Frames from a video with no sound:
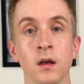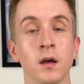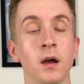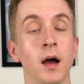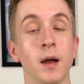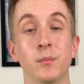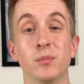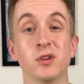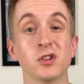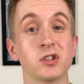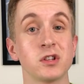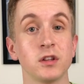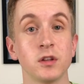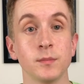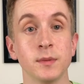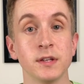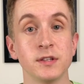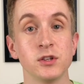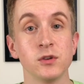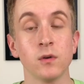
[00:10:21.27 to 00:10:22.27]
pushed a little
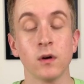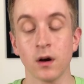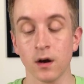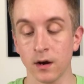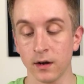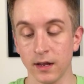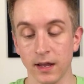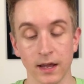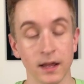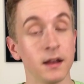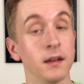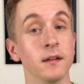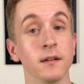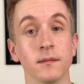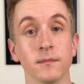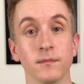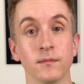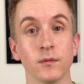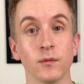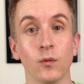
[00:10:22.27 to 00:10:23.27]
bit too hard and
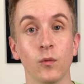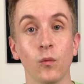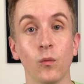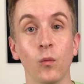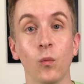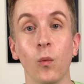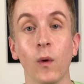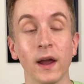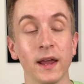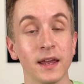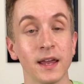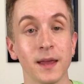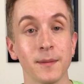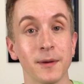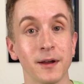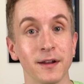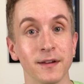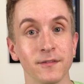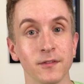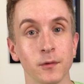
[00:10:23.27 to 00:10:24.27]
white came
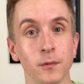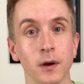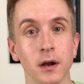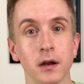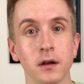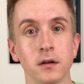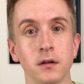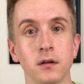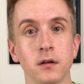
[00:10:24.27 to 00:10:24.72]
out everywhere.